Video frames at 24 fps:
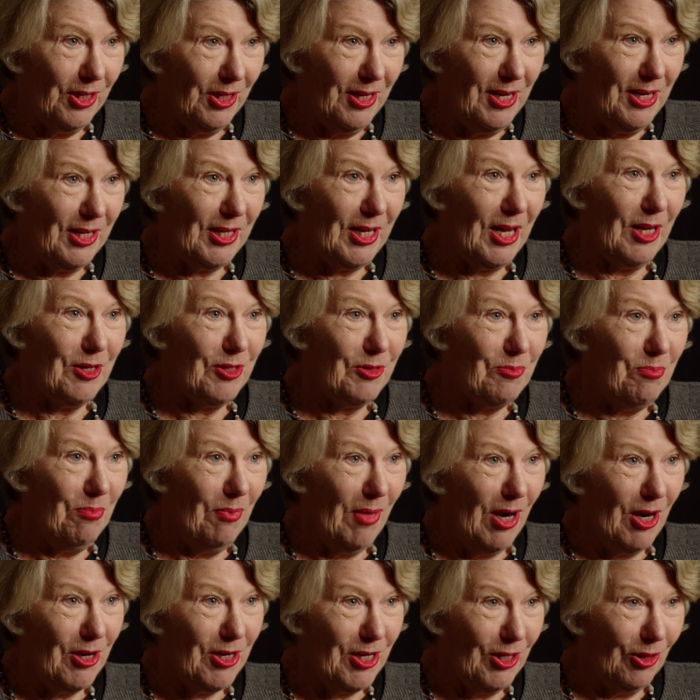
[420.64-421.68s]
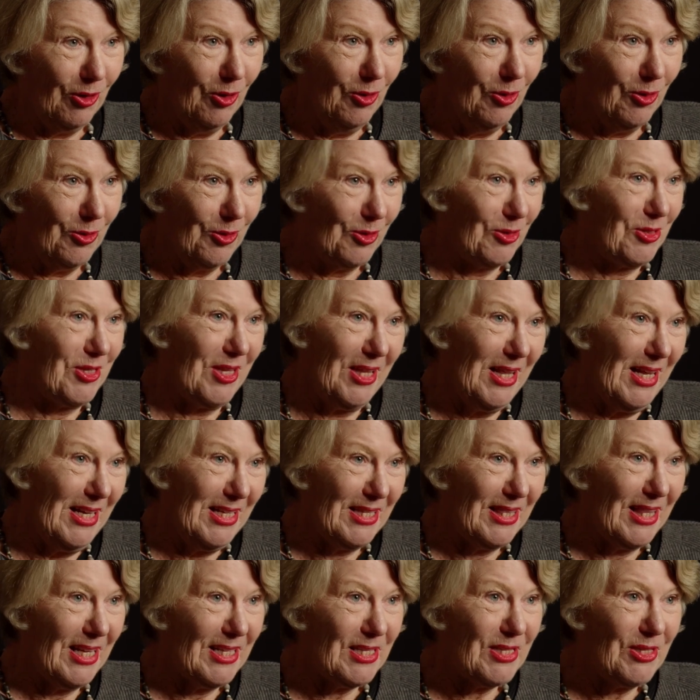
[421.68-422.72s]
that you could mow your lawn or so,
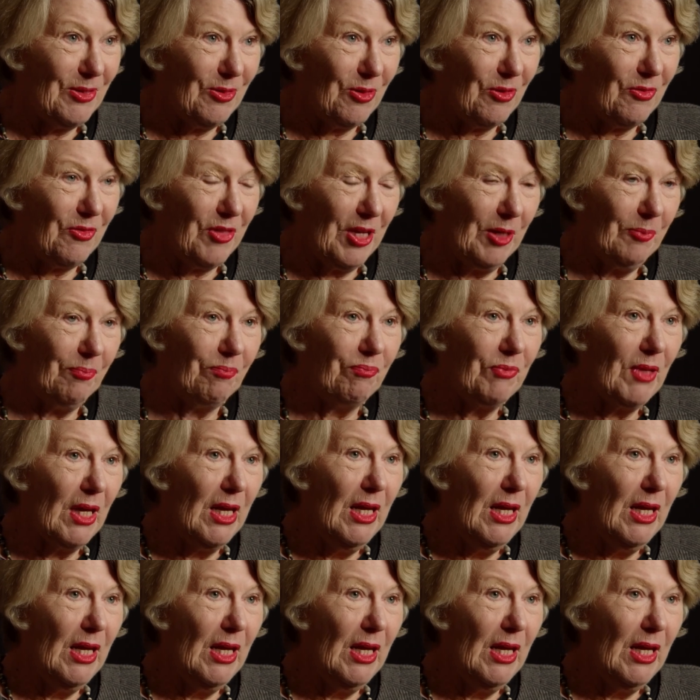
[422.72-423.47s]
that, that sort of thing.